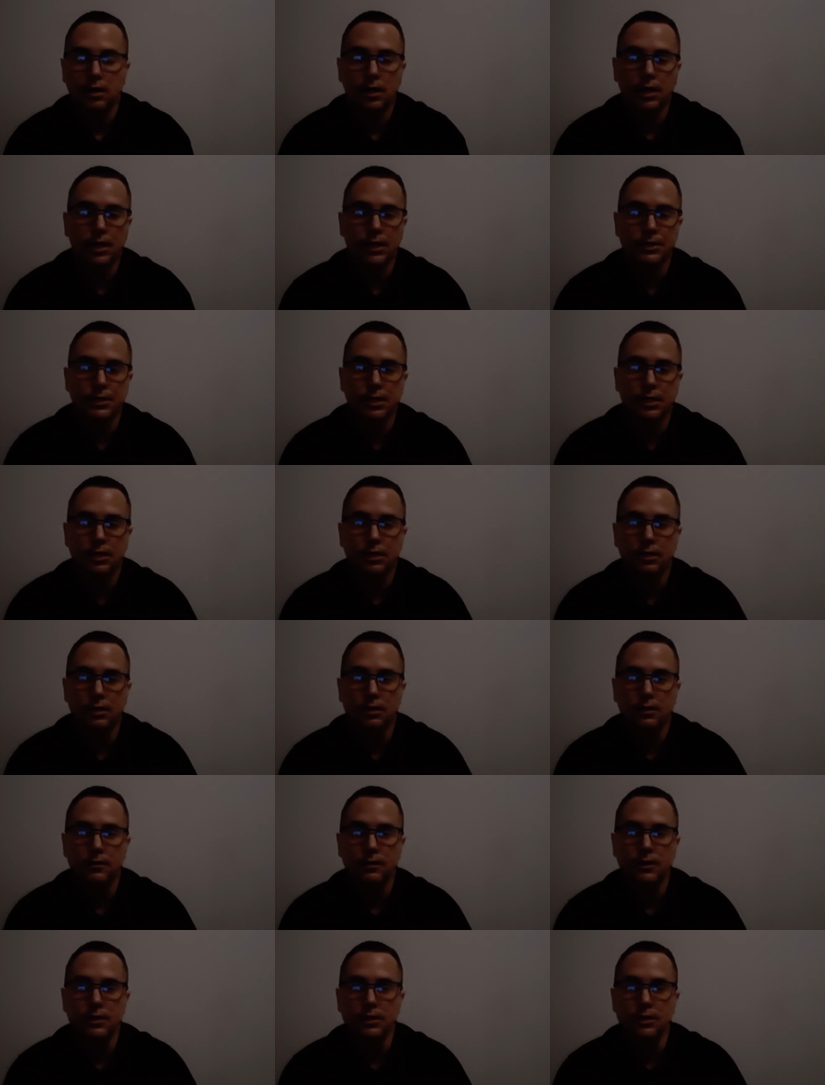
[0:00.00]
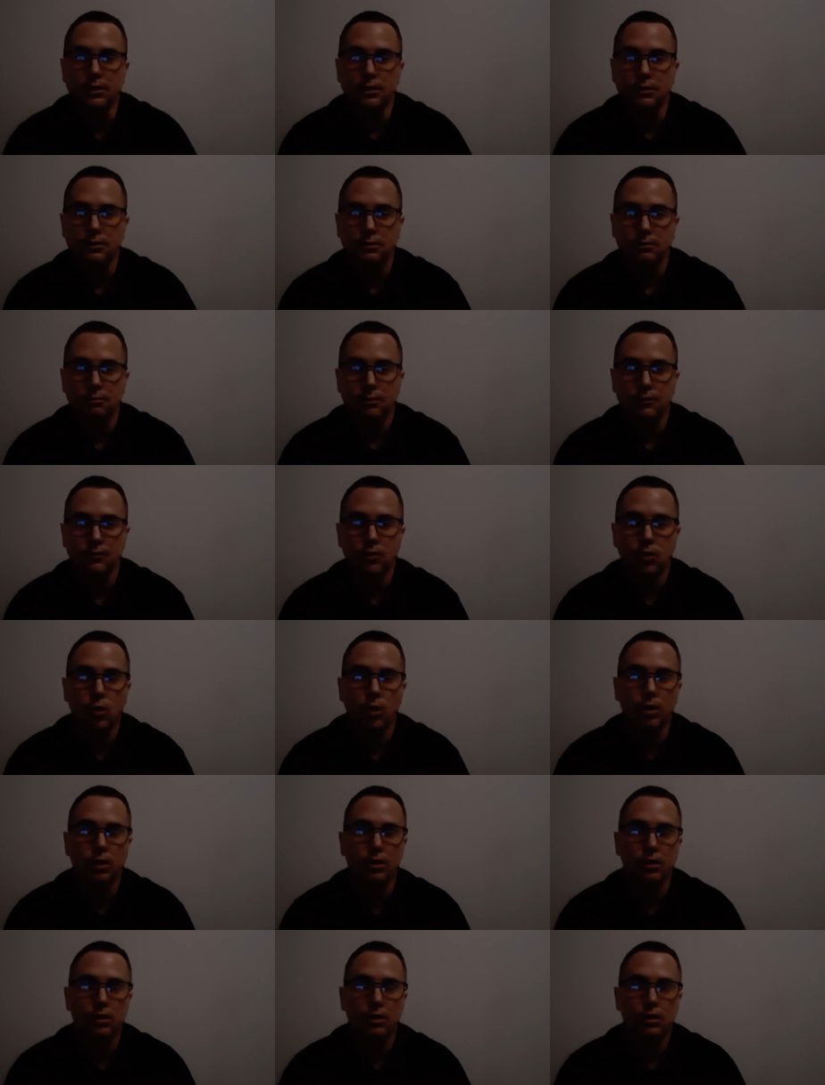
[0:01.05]
I said it already
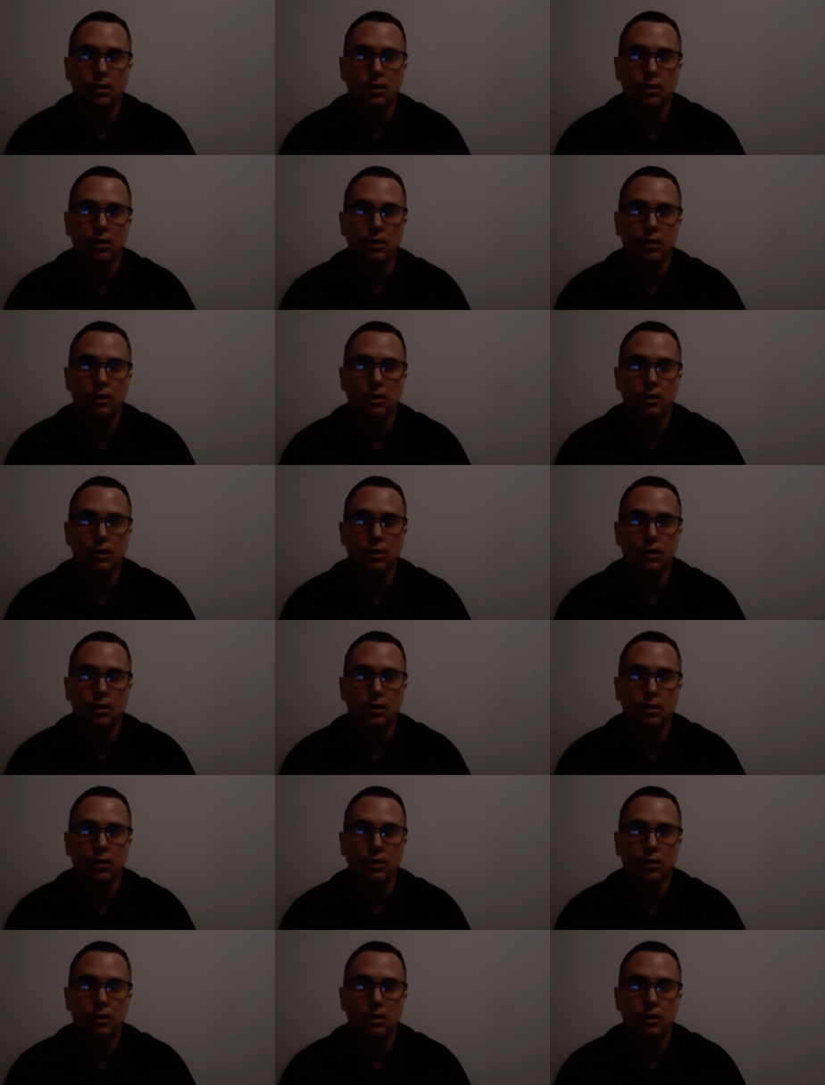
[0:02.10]
before.